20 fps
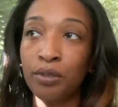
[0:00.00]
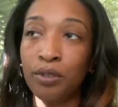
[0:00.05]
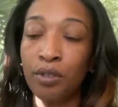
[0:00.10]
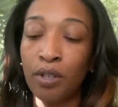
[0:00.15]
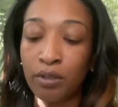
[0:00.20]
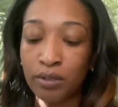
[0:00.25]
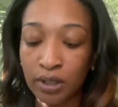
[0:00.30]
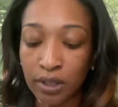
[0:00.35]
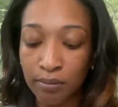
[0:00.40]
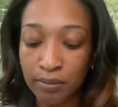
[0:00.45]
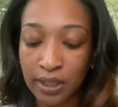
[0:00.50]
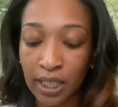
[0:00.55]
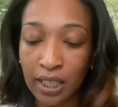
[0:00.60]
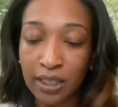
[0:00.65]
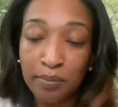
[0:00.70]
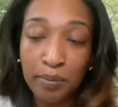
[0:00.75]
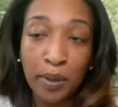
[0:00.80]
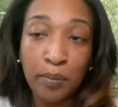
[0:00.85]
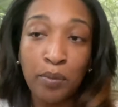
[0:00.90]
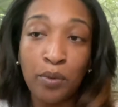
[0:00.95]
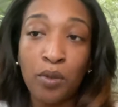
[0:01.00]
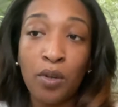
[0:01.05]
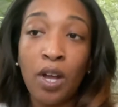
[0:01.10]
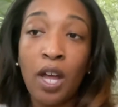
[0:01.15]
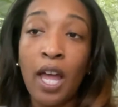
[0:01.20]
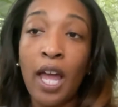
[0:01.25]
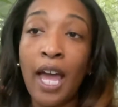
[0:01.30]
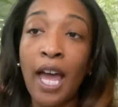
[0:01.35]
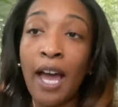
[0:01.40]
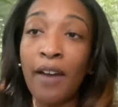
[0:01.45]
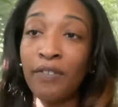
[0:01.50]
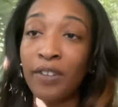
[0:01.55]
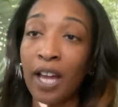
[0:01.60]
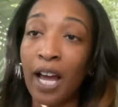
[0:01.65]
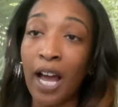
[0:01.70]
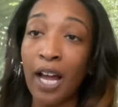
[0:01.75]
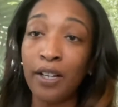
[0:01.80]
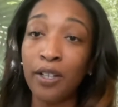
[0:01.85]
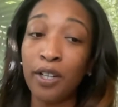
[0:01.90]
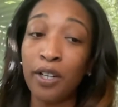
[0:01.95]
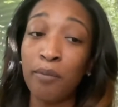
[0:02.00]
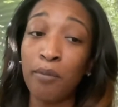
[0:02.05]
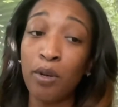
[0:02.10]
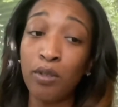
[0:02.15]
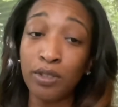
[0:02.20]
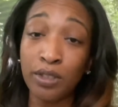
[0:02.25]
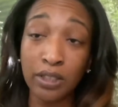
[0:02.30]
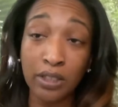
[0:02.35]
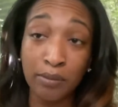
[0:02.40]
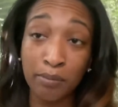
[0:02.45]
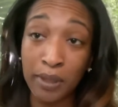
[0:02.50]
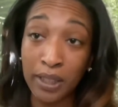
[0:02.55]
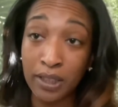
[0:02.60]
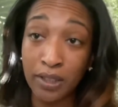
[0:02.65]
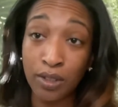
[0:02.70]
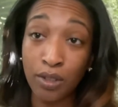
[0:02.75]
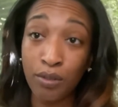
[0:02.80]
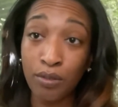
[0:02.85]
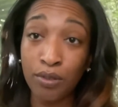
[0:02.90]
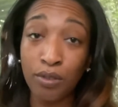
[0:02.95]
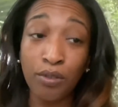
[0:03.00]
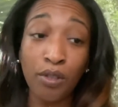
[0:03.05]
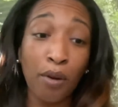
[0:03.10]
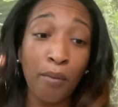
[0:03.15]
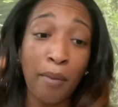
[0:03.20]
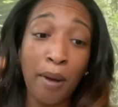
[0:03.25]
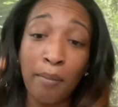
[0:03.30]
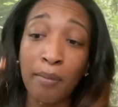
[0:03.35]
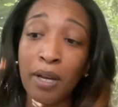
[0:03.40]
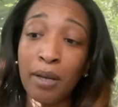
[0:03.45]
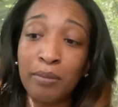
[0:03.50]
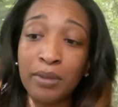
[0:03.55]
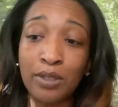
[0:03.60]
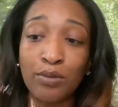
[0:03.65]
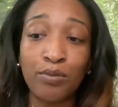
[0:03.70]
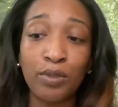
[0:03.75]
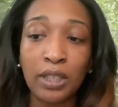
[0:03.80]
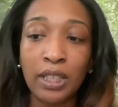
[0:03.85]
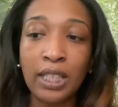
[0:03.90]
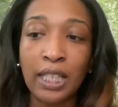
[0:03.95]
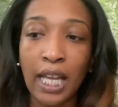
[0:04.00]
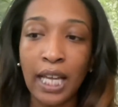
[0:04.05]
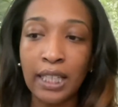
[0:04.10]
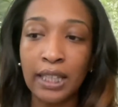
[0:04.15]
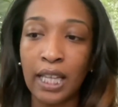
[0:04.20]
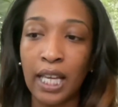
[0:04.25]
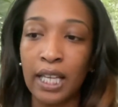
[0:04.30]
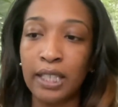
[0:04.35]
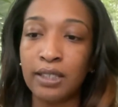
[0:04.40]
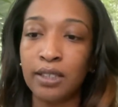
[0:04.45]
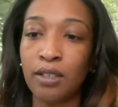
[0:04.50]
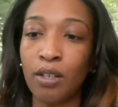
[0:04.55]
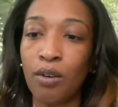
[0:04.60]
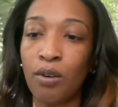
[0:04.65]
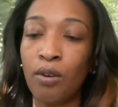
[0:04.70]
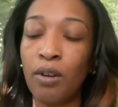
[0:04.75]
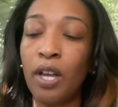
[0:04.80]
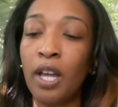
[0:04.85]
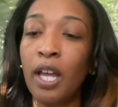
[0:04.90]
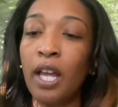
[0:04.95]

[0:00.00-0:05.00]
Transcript: You know, sometimes people have to hide their emotions. Me too. You know, my mom is really like that. So,